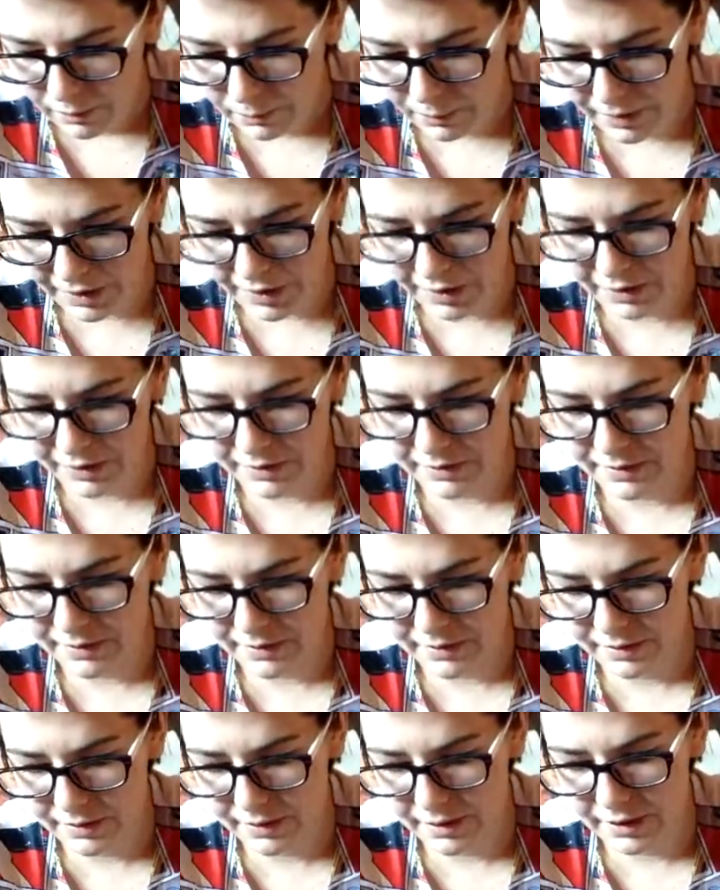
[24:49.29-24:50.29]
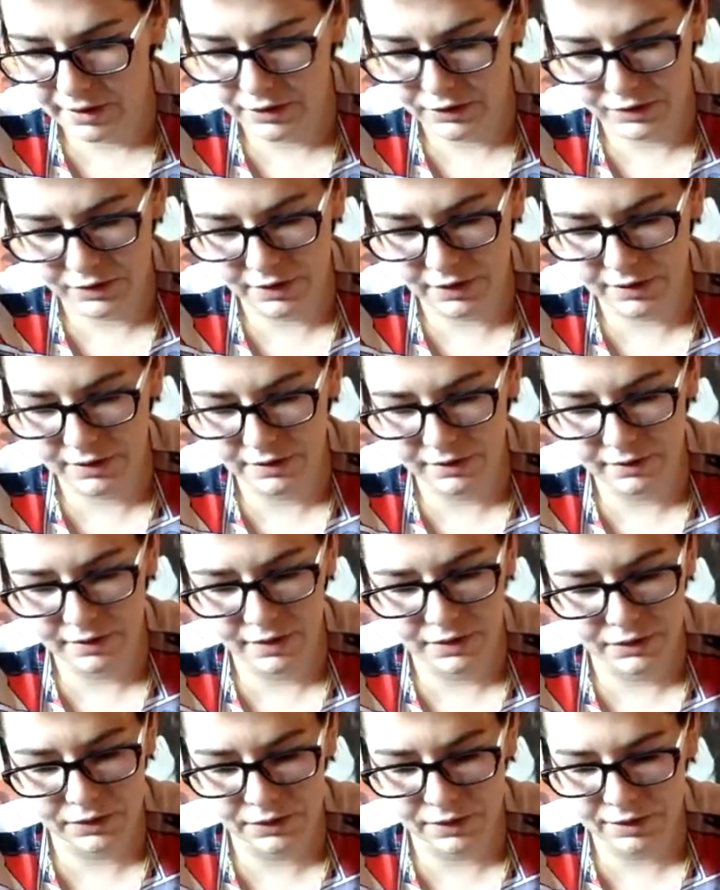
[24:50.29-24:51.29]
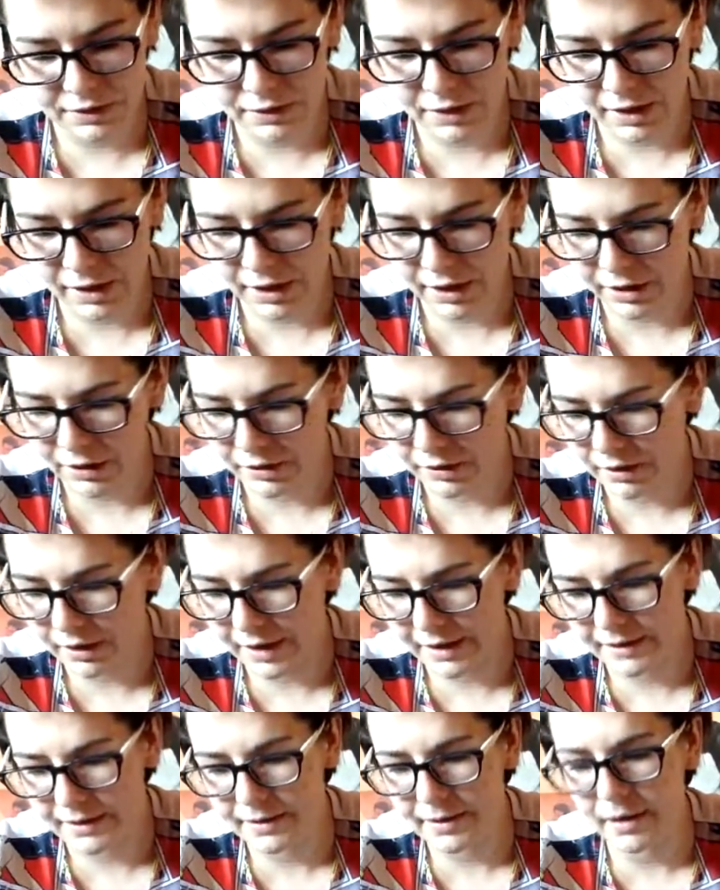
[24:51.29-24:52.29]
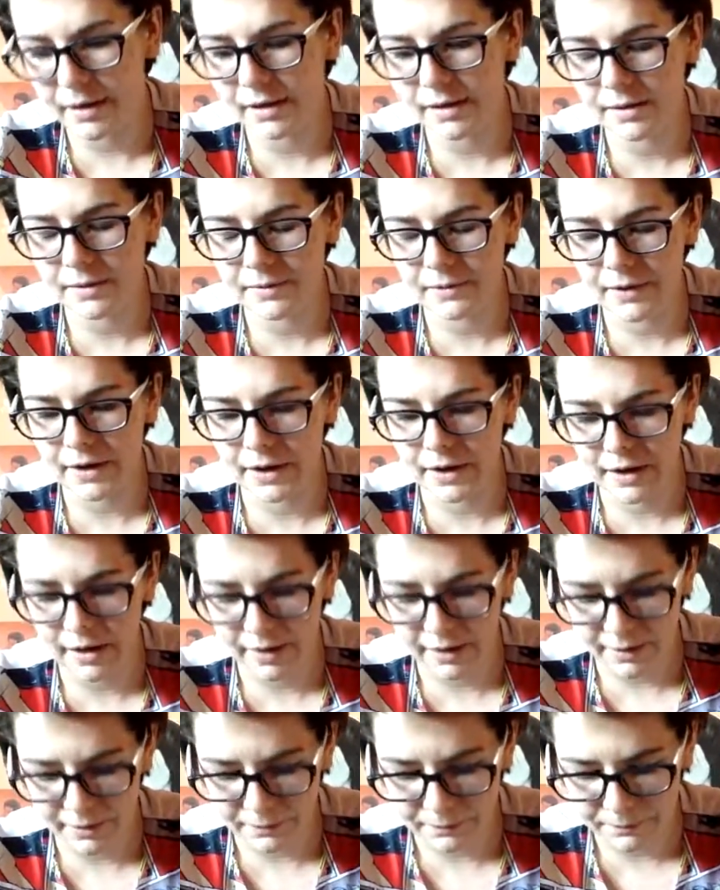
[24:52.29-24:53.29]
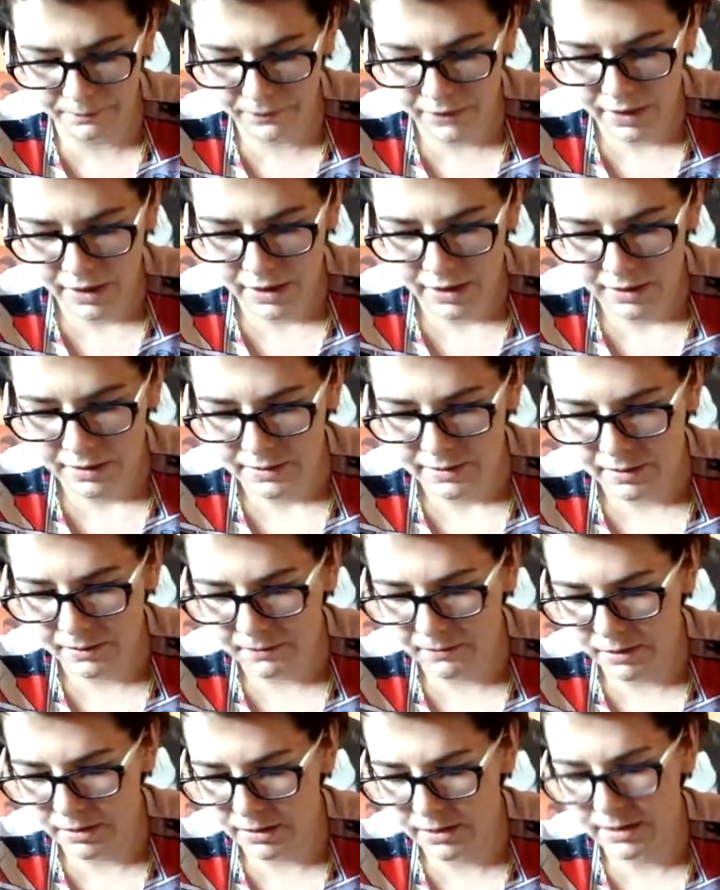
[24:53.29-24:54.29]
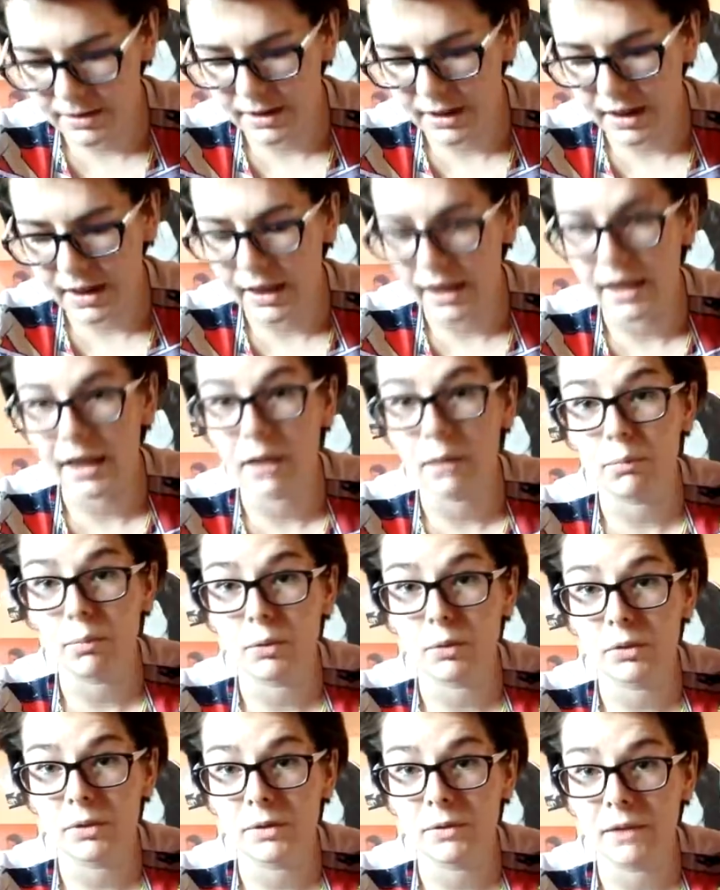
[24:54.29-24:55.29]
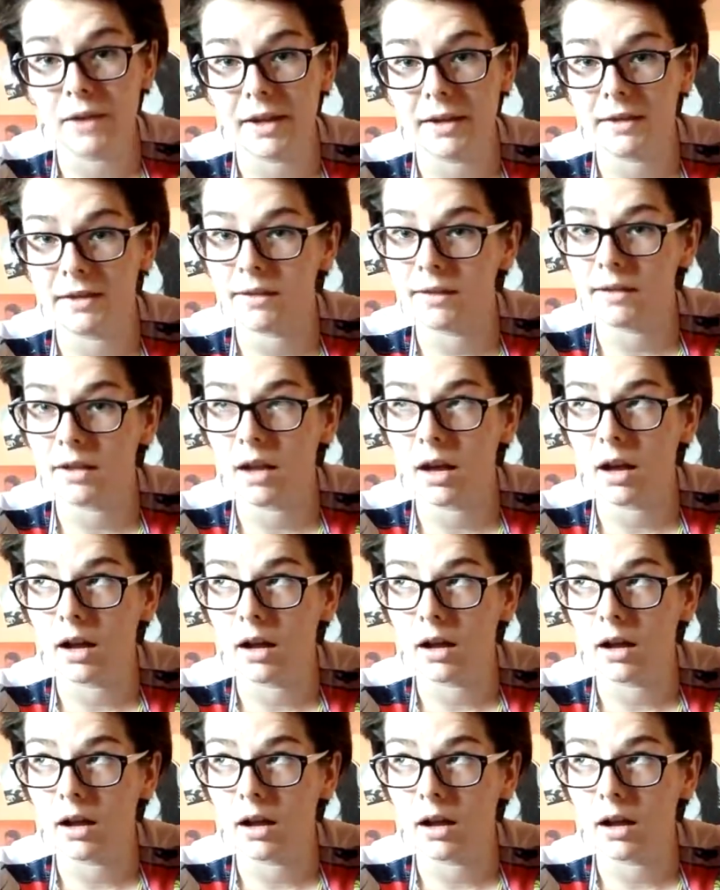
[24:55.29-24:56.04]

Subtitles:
because it's just really good. It starts with someone stealing Bruce Wayne's